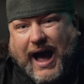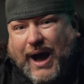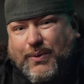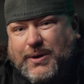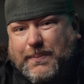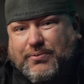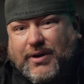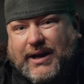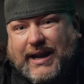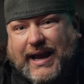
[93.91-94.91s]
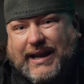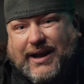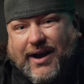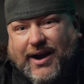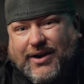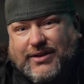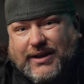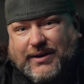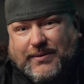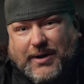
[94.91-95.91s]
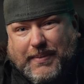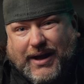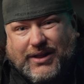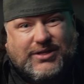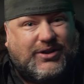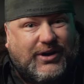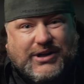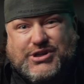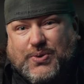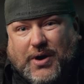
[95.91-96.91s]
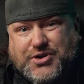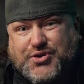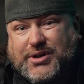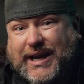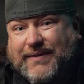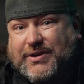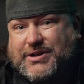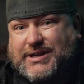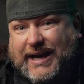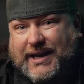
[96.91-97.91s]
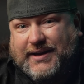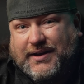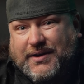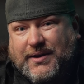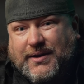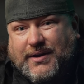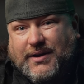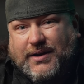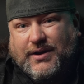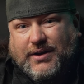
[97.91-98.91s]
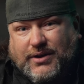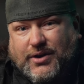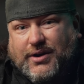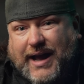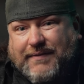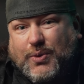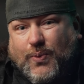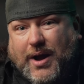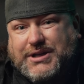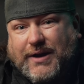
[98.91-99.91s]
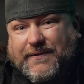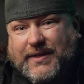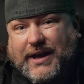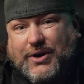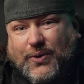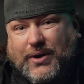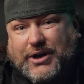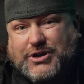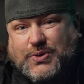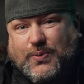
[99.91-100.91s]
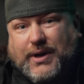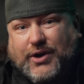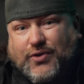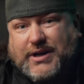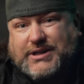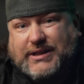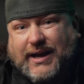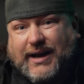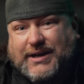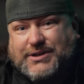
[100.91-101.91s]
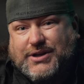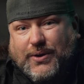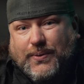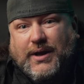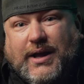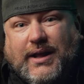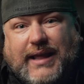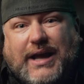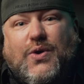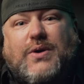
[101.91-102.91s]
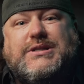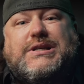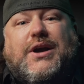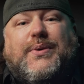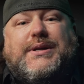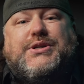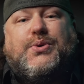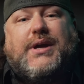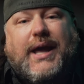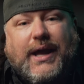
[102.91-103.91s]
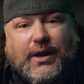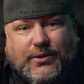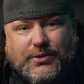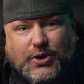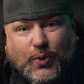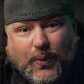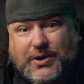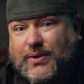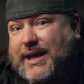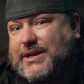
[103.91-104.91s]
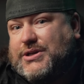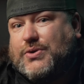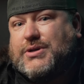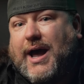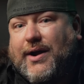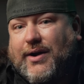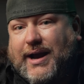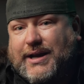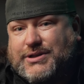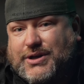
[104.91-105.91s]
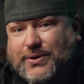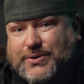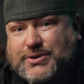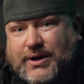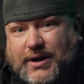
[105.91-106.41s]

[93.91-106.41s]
I wouldn't bring it any higher than about 3200, give or take. You're going to have to watch out for that noise when increasing the ISO. That noise is going to kill you when you get into those higher ISOs.